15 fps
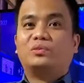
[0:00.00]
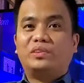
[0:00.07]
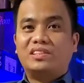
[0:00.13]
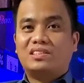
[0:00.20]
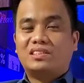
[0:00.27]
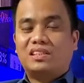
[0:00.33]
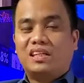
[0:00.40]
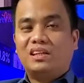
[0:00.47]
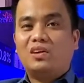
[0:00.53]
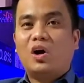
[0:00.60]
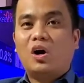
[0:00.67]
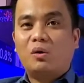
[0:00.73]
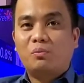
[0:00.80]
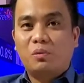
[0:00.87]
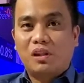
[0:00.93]
risking
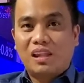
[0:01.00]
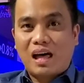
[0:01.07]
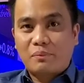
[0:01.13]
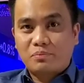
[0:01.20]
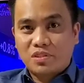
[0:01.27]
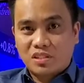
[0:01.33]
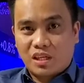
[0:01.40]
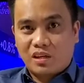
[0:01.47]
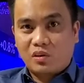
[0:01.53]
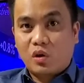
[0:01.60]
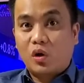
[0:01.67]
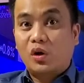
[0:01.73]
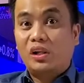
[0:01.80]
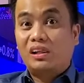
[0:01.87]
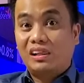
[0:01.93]
of lapsing
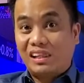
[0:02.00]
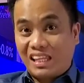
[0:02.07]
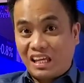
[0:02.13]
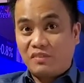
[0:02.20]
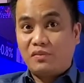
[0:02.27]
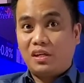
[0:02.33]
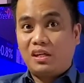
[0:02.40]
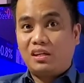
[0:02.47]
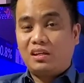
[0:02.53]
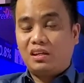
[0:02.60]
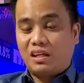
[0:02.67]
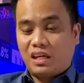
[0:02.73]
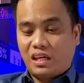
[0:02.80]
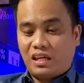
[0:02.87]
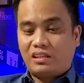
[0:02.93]
or leaving
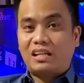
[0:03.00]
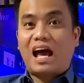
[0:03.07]
it